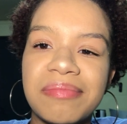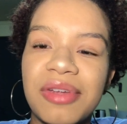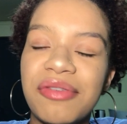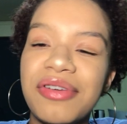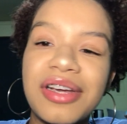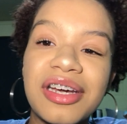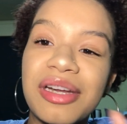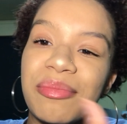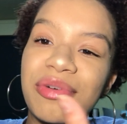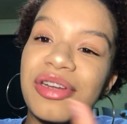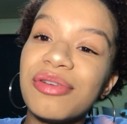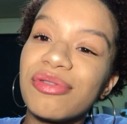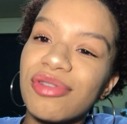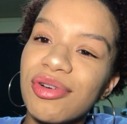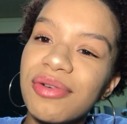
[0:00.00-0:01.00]
if he couldn't
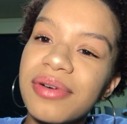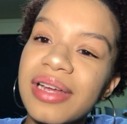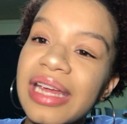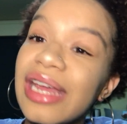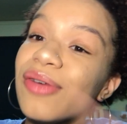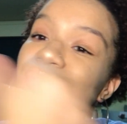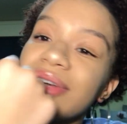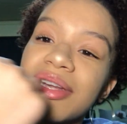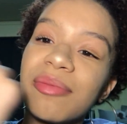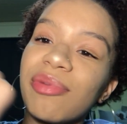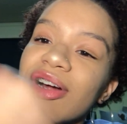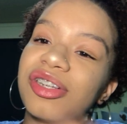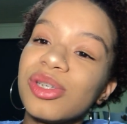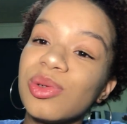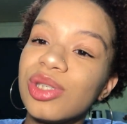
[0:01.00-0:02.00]
bring you through it, he wouldn't have
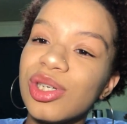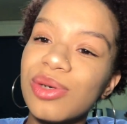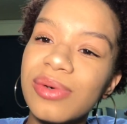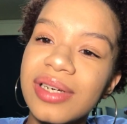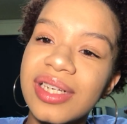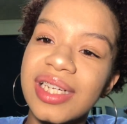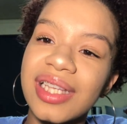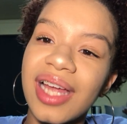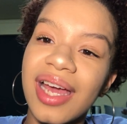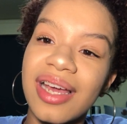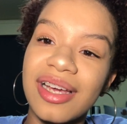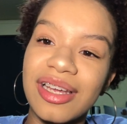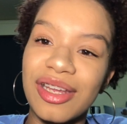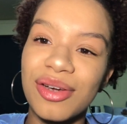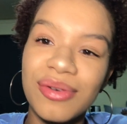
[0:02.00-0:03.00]
brought you to it.
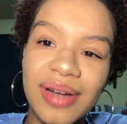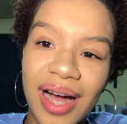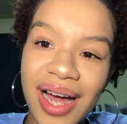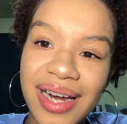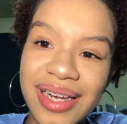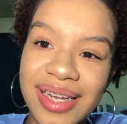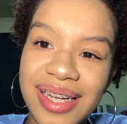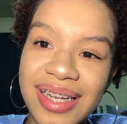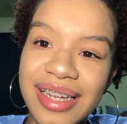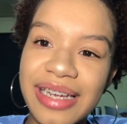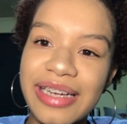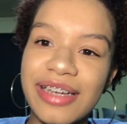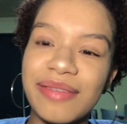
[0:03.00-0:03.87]
Like, you got it.